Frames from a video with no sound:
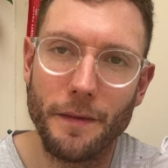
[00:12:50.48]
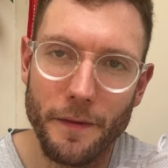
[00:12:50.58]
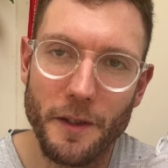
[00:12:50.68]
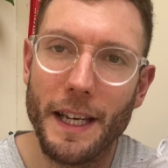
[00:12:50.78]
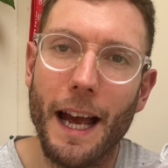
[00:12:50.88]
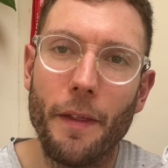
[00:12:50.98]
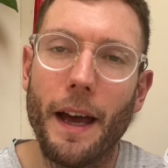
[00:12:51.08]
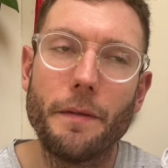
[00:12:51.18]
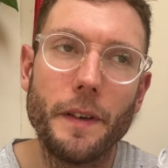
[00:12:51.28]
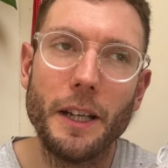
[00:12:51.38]
and see how
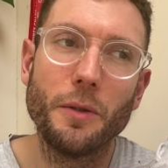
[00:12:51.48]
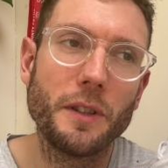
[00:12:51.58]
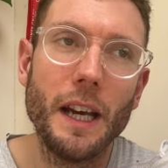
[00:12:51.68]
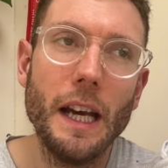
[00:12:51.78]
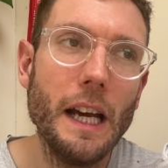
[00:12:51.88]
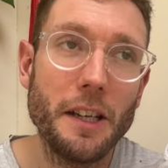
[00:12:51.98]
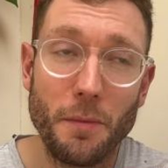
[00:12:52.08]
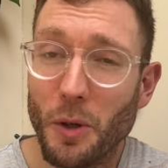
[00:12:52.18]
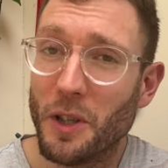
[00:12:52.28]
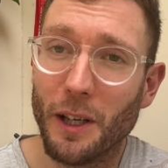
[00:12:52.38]
that feels. Just
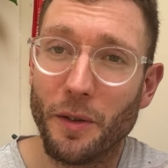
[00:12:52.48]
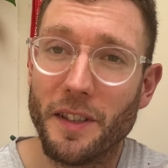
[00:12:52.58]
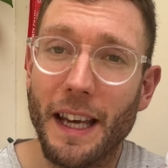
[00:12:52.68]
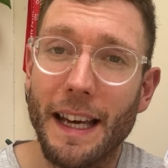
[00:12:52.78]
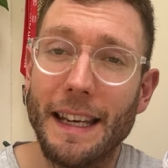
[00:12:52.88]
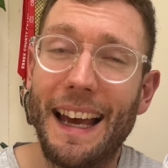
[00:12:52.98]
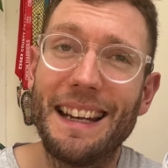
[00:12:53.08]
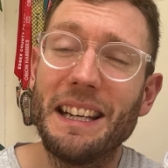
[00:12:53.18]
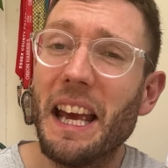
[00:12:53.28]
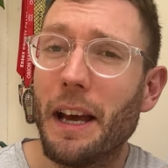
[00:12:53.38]
mooching along today, it had
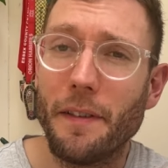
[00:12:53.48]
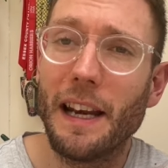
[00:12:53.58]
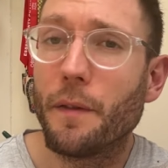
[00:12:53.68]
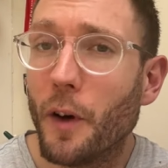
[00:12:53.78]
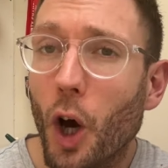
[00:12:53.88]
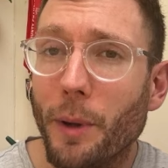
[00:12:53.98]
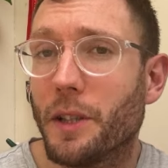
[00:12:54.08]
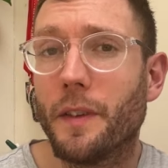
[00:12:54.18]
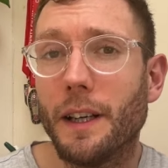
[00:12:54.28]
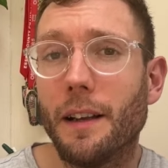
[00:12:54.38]
a fairly firmish
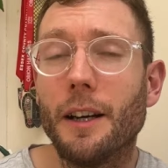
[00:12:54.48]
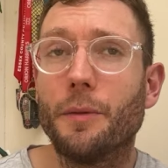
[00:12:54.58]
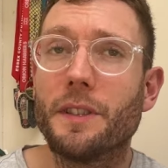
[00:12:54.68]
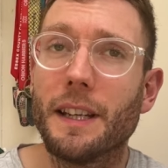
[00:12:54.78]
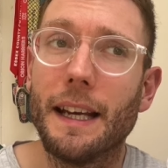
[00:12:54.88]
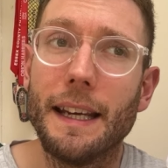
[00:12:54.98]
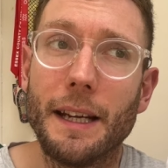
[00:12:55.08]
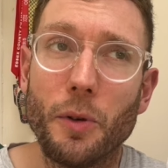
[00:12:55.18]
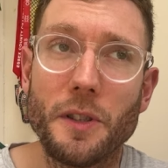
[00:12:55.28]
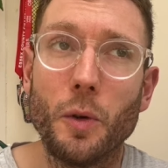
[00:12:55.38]
feel, I would say, and
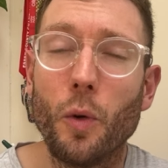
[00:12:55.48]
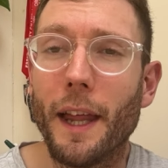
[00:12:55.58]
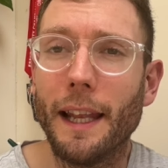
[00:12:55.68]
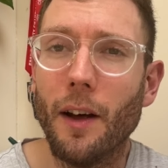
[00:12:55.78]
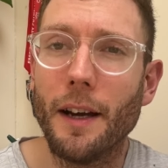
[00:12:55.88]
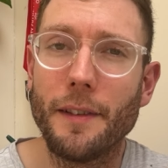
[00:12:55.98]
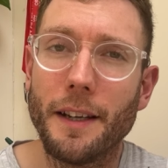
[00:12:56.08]
it wasn't all that lively